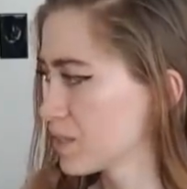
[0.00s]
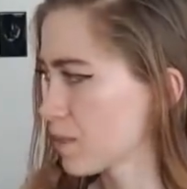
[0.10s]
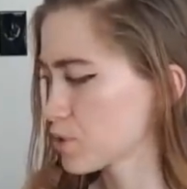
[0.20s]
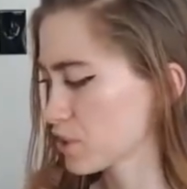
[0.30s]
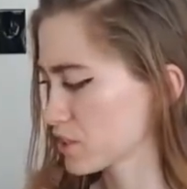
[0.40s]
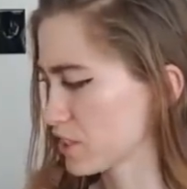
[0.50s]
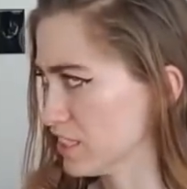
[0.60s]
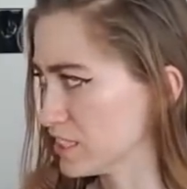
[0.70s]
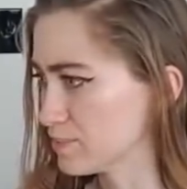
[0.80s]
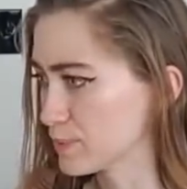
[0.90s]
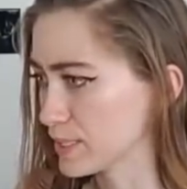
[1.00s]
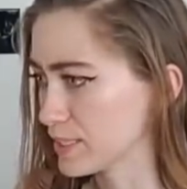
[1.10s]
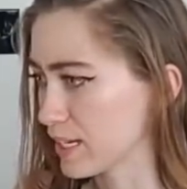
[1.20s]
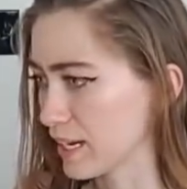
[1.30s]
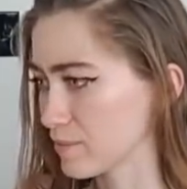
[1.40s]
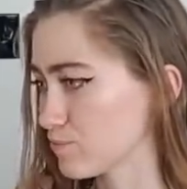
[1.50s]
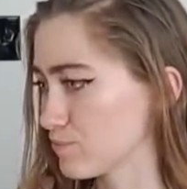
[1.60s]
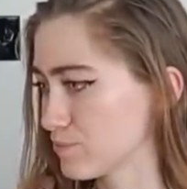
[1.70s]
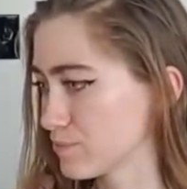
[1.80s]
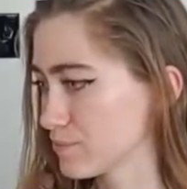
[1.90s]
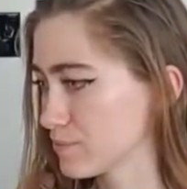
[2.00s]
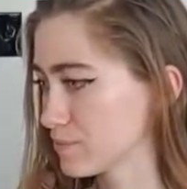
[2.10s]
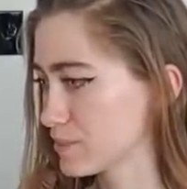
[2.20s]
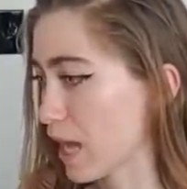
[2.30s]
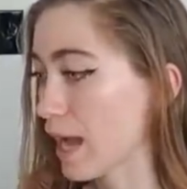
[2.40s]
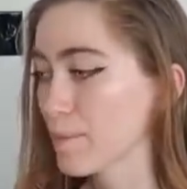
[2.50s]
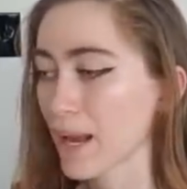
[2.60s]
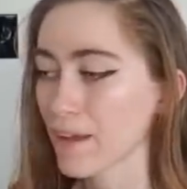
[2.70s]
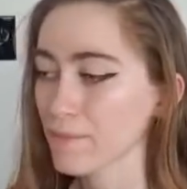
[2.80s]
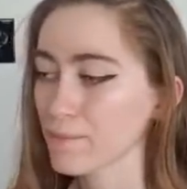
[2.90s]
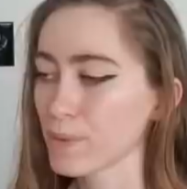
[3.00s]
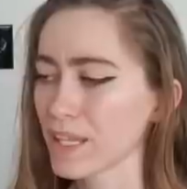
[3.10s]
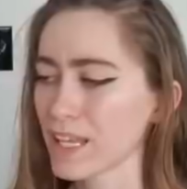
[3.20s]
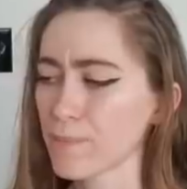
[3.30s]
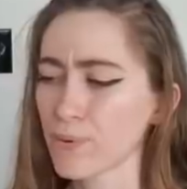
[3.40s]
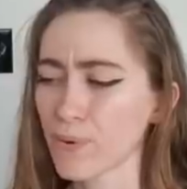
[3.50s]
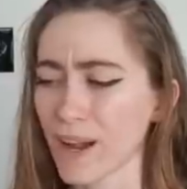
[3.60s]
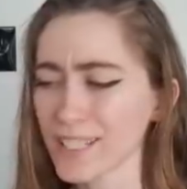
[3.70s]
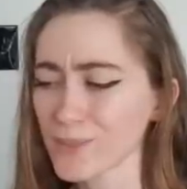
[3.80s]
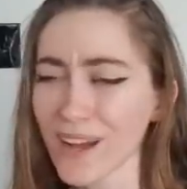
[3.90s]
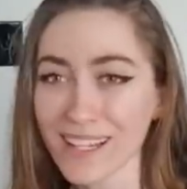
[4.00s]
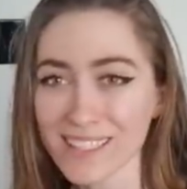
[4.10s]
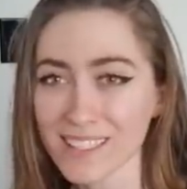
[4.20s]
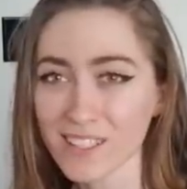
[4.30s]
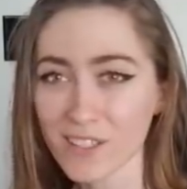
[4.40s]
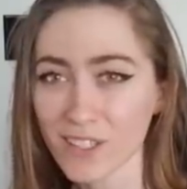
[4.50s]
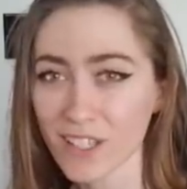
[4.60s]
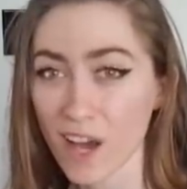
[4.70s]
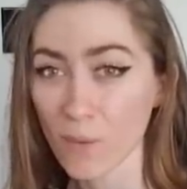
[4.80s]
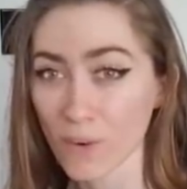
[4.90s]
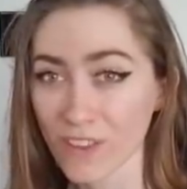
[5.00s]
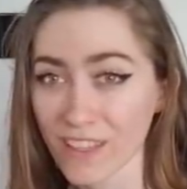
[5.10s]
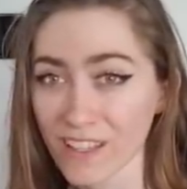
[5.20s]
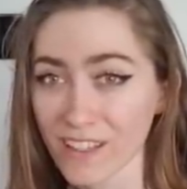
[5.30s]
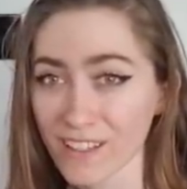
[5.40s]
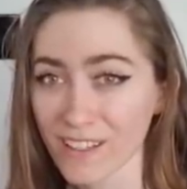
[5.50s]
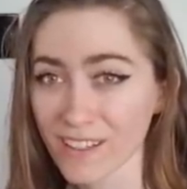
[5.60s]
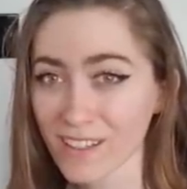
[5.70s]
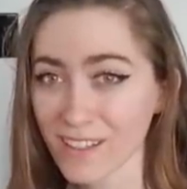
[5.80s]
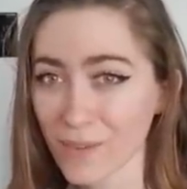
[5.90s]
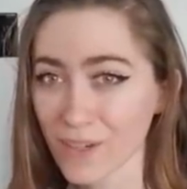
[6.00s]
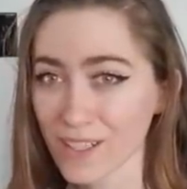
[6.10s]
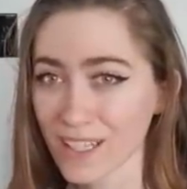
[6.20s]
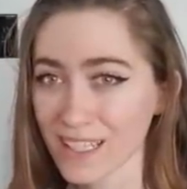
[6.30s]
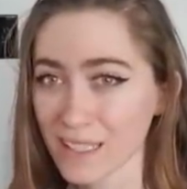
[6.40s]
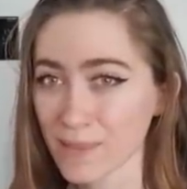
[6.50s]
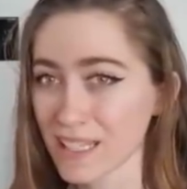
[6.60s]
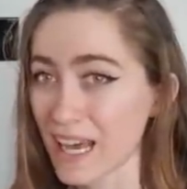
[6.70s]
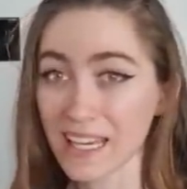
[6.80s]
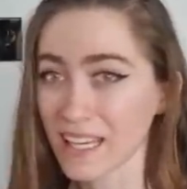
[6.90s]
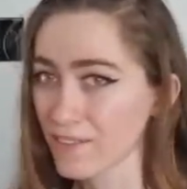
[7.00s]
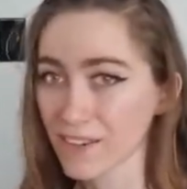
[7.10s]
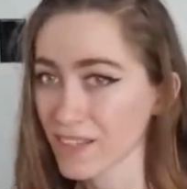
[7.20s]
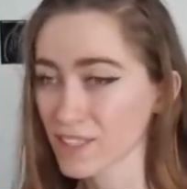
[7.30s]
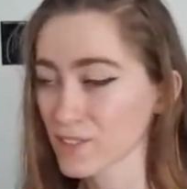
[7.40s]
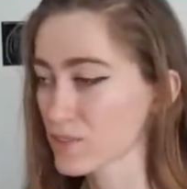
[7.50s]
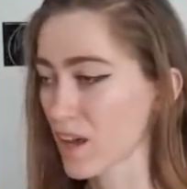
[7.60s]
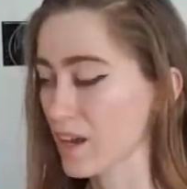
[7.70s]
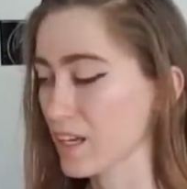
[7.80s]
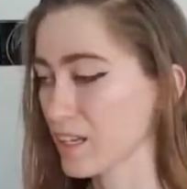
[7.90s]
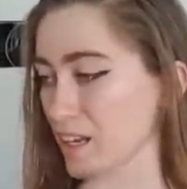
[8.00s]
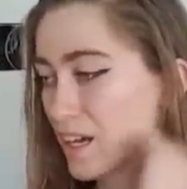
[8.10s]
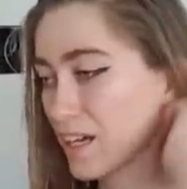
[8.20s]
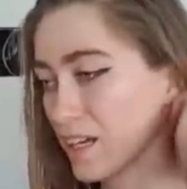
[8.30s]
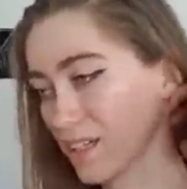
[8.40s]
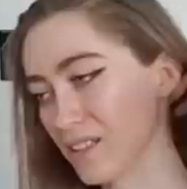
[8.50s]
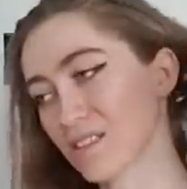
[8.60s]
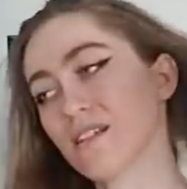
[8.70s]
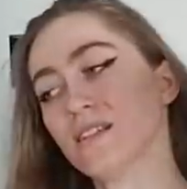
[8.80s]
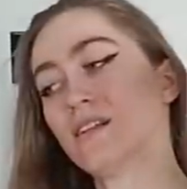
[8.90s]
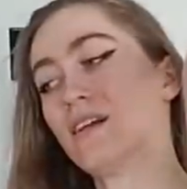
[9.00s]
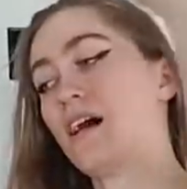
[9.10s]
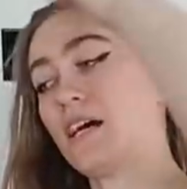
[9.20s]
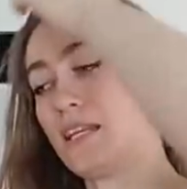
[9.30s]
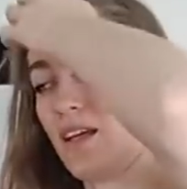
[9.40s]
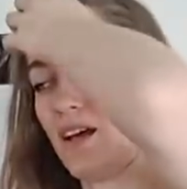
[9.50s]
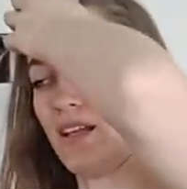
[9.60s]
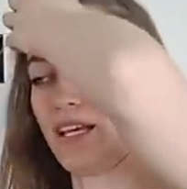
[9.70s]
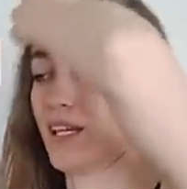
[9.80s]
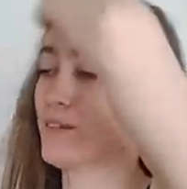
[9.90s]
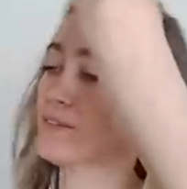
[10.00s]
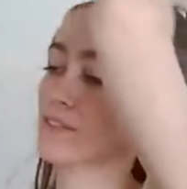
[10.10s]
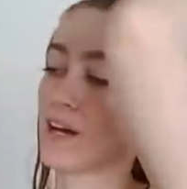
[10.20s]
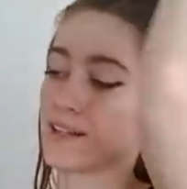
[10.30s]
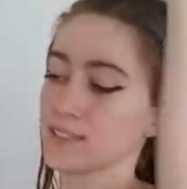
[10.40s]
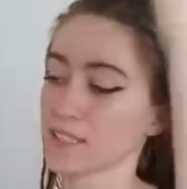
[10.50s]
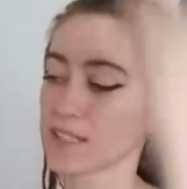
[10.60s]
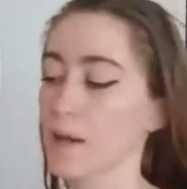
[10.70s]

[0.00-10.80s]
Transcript: I'm sure it's good, but uh, I mean, I but like price wise, it's literally not worth it. I wanted to like them, but nah, yeah, Five Guys was not it. I I did not like it, honestly.